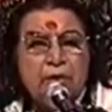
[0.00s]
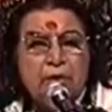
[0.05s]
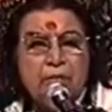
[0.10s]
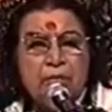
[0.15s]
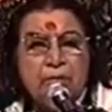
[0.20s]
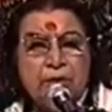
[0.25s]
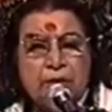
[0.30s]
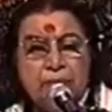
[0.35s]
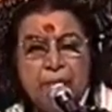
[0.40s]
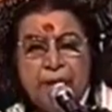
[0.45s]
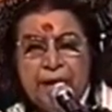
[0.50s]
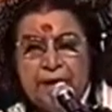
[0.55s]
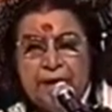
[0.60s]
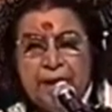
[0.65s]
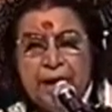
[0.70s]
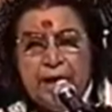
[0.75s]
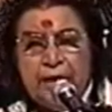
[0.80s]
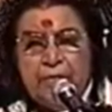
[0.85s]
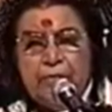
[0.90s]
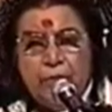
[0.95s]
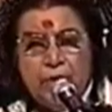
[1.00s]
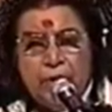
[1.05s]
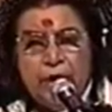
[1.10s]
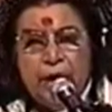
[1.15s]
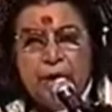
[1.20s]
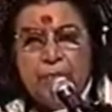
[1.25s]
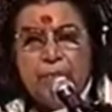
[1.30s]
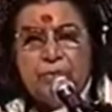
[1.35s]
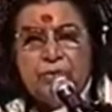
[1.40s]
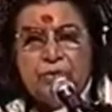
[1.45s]
But by that, what
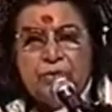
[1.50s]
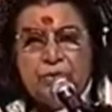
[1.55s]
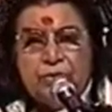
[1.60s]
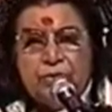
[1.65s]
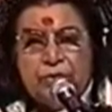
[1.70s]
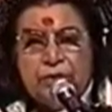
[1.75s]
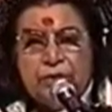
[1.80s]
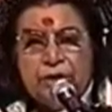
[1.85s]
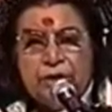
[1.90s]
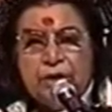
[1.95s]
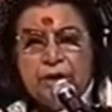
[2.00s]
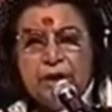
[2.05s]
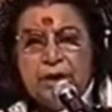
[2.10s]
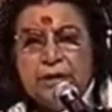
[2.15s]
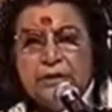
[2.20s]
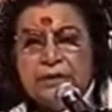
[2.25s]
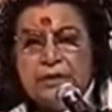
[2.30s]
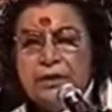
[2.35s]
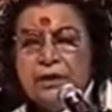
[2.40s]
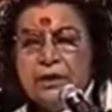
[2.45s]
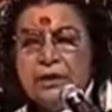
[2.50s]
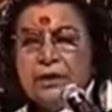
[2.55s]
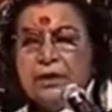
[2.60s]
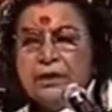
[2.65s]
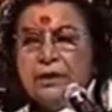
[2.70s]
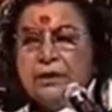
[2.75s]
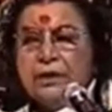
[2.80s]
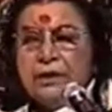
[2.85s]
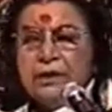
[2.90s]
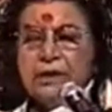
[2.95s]
happens to our chakras?
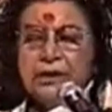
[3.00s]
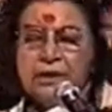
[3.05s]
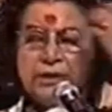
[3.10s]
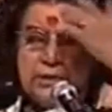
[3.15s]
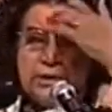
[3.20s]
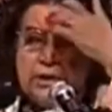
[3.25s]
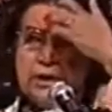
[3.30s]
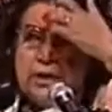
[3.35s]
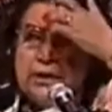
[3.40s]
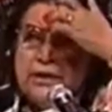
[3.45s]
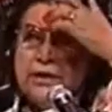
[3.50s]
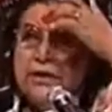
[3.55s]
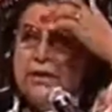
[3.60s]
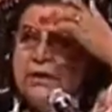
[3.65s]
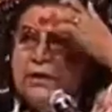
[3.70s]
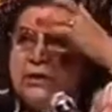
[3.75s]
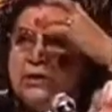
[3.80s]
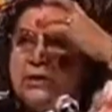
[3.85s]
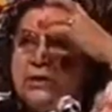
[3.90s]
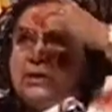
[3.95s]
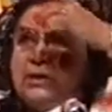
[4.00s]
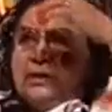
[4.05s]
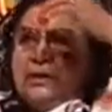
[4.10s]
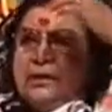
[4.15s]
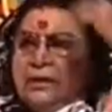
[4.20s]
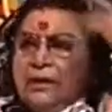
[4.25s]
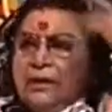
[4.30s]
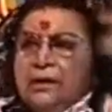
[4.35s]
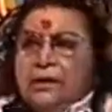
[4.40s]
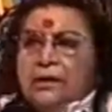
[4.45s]
That this center
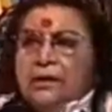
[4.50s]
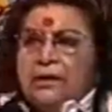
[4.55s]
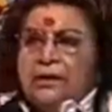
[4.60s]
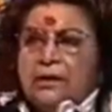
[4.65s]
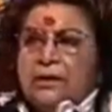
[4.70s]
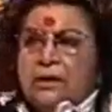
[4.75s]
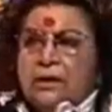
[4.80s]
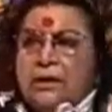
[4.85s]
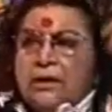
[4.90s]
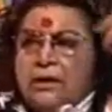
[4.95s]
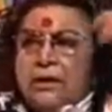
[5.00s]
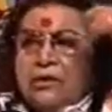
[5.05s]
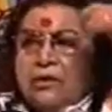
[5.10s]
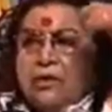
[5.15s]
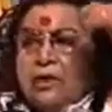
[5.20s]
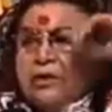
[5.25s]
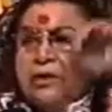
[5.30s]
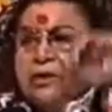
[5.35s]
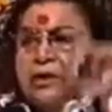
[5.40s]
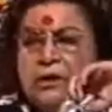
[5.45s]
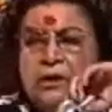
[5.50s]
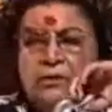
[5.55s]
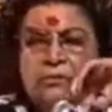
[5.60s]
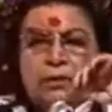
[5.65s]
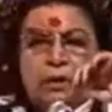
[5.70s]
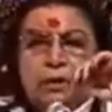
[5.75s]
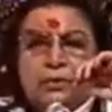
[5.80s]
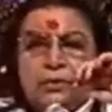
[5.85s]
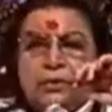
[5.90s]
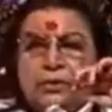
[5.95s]
in the crossing of
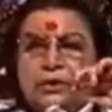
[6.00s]
the optic